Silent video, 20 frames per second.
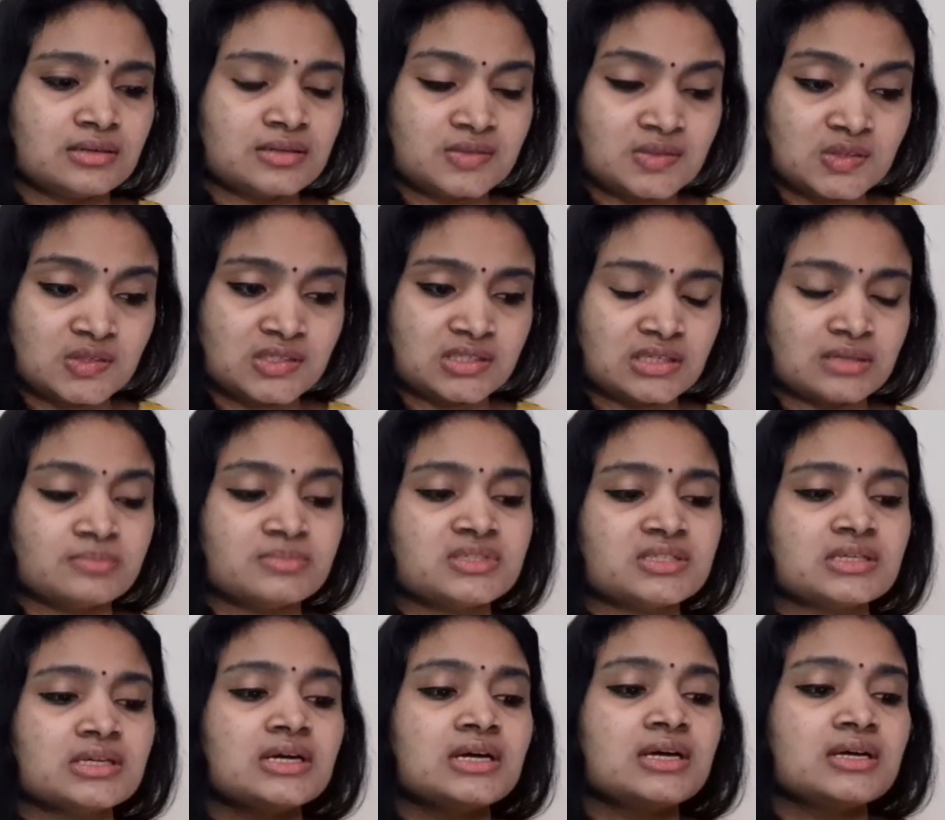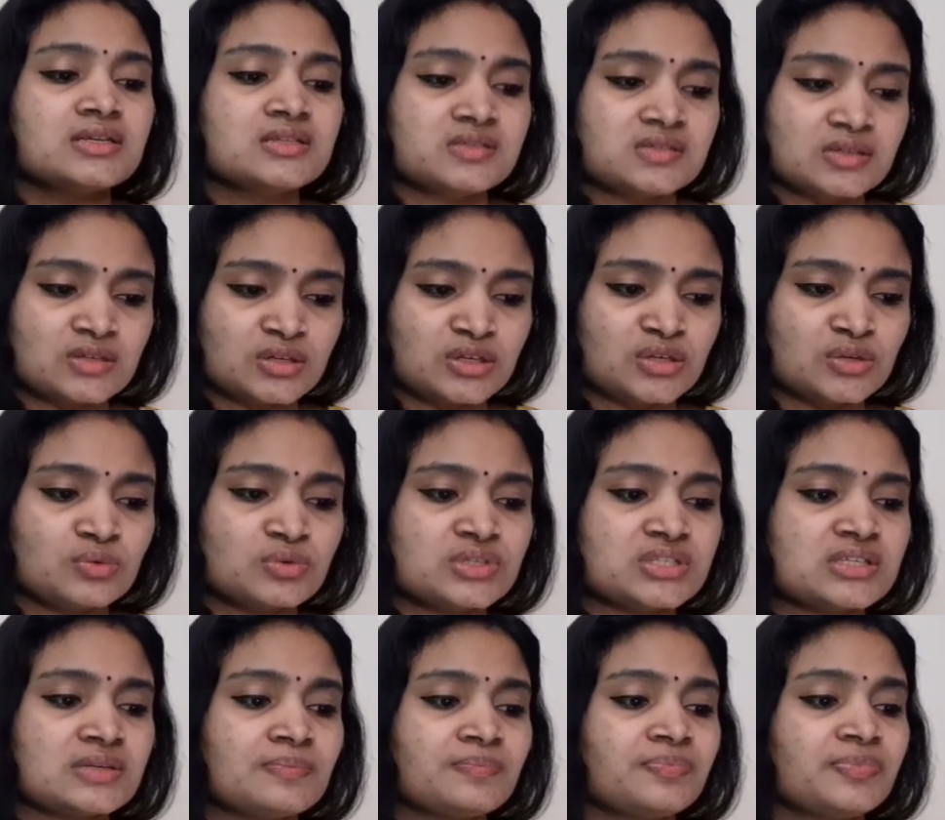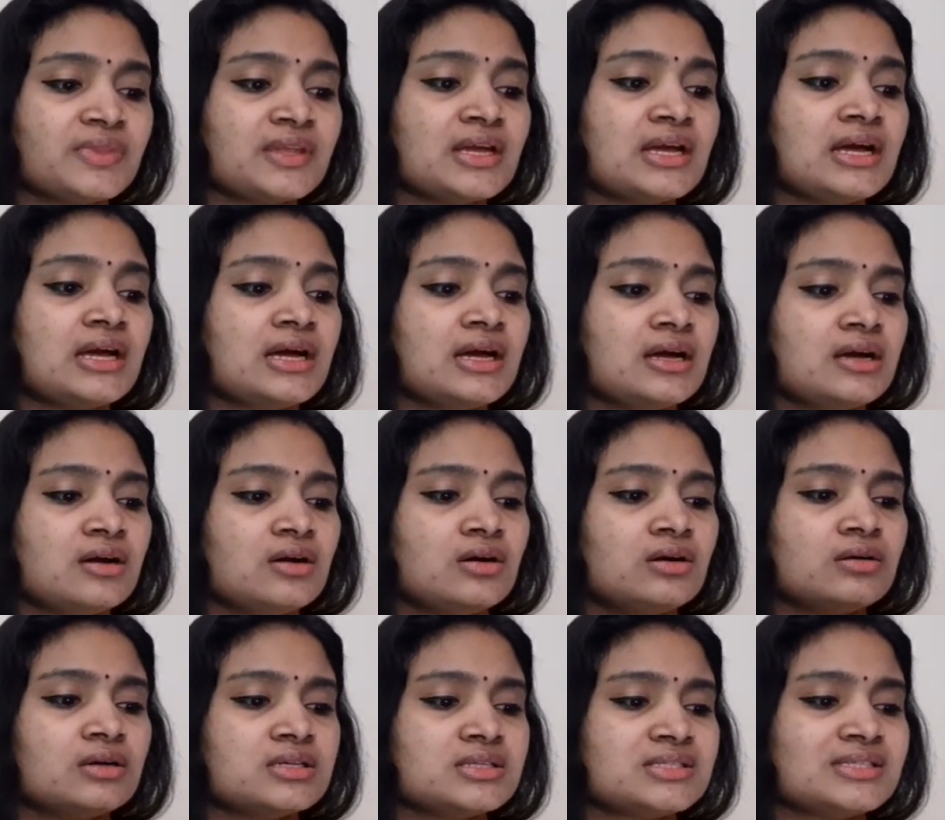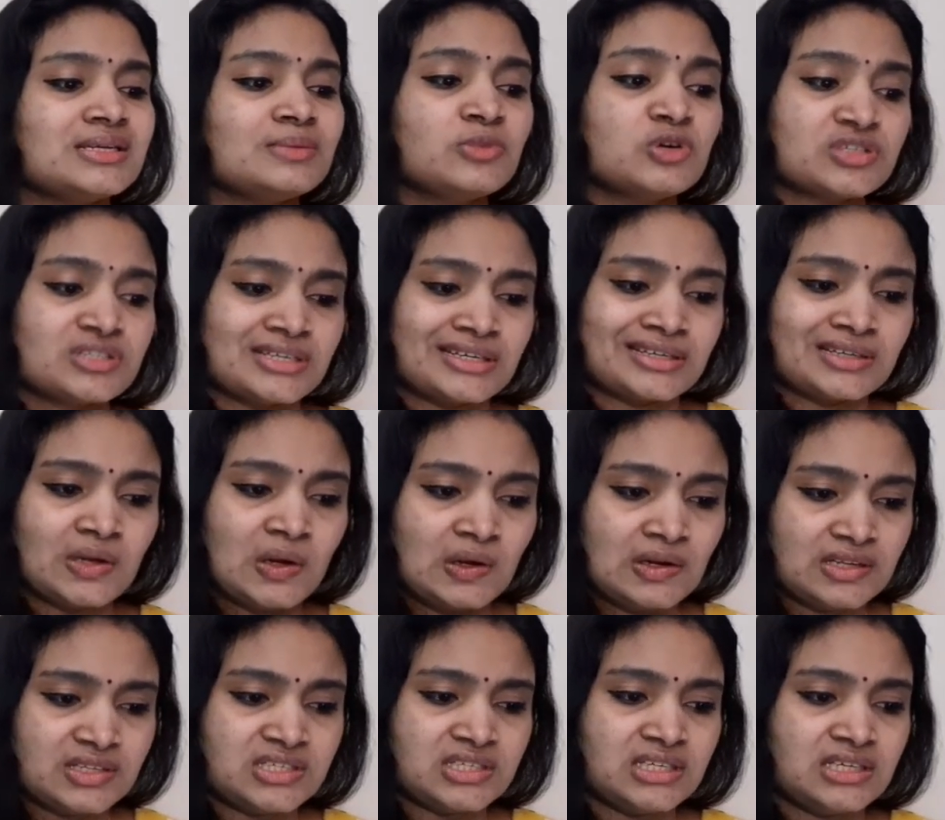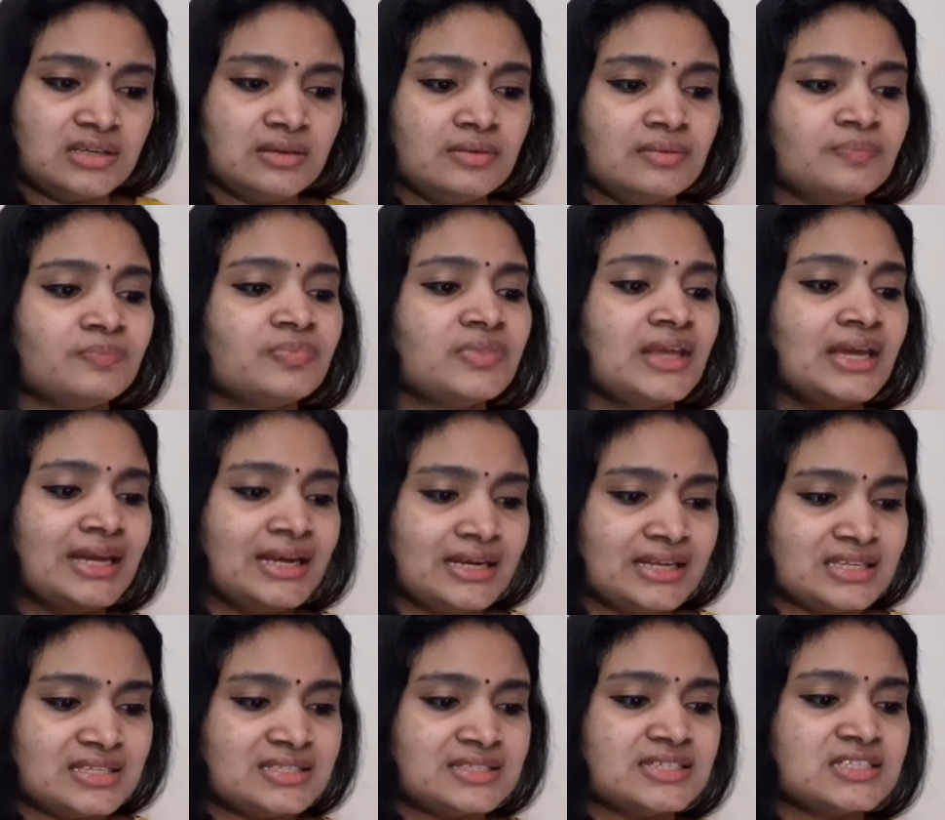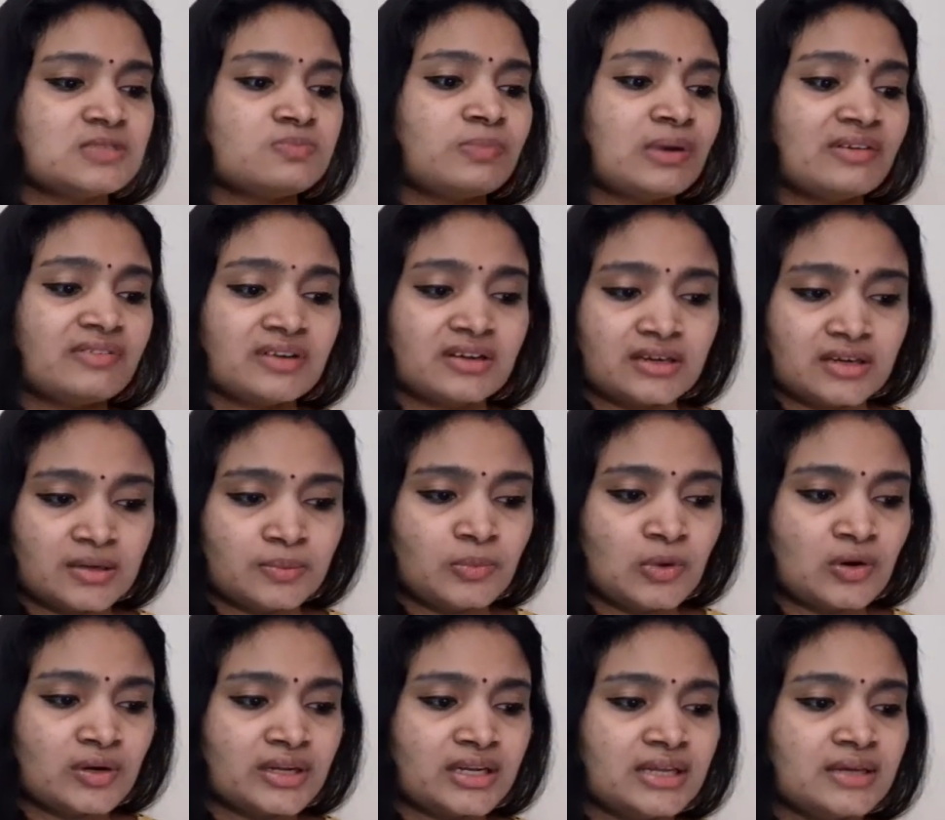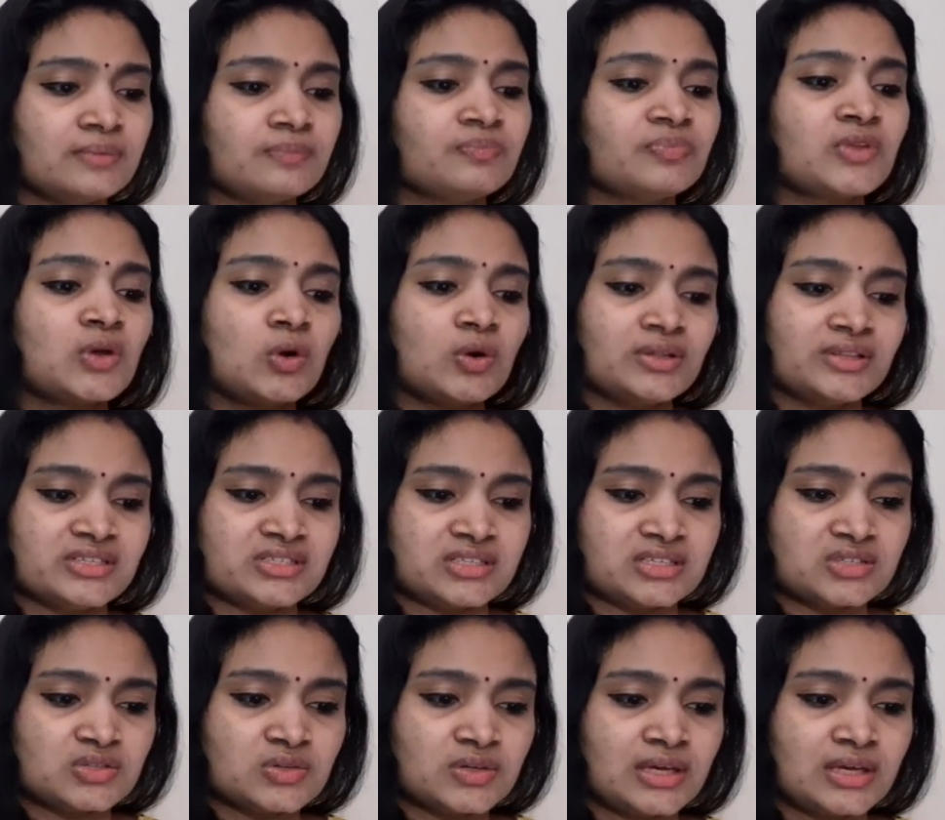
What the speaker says: systems, circuits, CMOS technology, ADCs, power grid modeling, all these things.